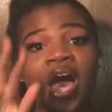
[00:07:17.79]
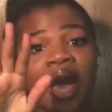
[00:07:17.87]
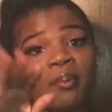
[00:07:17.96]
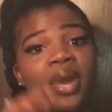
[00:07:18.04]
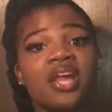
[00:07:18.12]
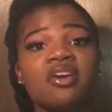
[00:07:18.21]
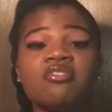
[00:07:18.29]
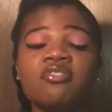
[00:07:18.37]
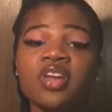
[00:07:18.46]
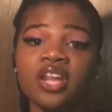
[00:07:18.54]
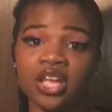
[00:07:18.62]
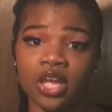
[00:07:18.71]
I made a
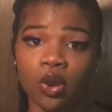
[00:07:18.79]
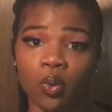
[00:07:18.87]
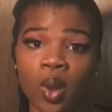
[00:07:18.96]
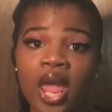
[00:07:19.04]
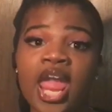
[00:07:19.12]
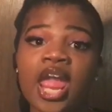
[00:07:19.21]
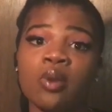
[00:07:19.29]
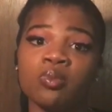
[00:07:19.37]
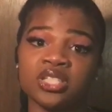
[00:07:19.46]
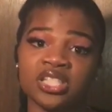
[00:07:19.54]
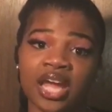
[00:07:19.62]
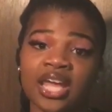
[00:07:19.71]
video and
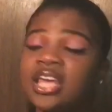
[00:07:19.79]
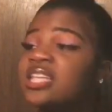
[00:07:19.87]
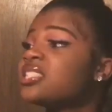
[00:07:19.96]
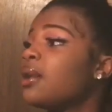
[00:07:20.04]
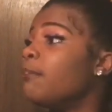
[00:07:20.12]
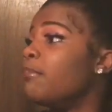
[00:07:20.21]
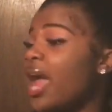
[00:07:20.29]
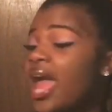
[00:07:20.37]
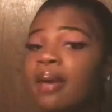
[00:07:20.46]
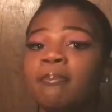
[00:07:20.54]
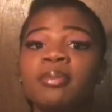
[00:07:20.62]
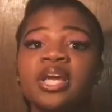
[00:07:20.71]
was like, it's some
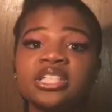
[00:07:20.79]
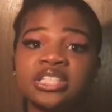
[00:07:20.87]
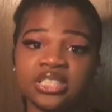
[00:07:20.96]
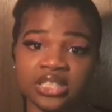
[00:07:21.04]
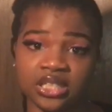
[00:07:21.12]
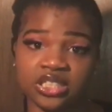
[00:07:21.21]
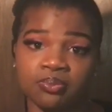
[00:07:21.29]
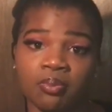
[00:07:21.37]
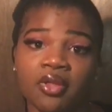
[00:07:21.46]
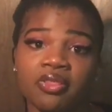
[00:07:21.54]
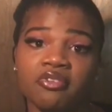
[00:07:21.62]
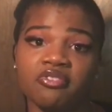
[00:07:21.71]
bad bitches in this
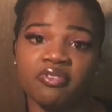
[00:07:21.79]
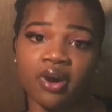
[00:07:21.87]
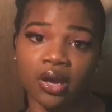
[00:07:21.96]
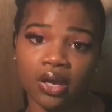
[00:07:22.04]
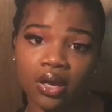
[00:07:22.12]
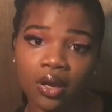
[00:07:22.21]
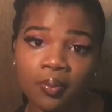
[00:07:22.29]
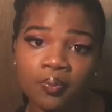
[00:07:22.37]
motherfucker.